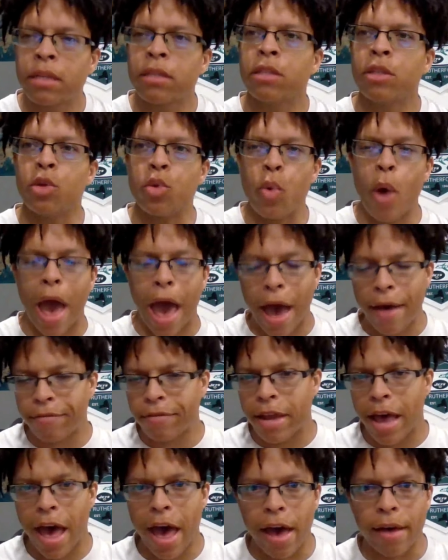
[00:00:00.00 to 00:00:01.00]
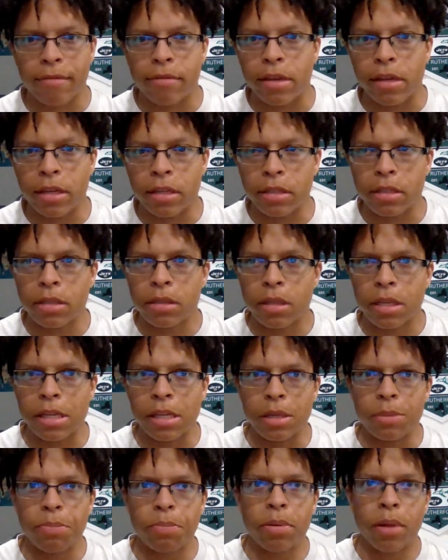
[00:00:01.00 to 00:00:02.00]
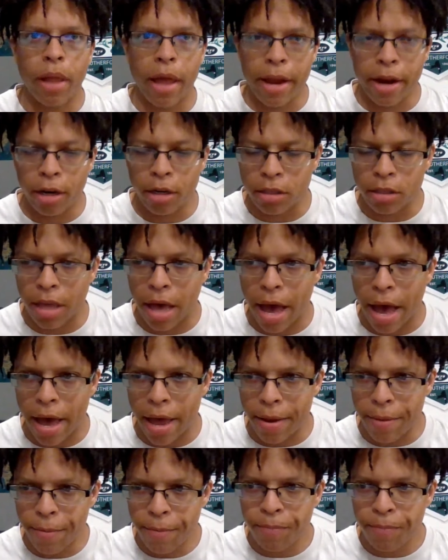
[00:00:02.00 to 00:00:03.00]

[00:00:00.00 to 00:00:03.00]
you have to have these these players that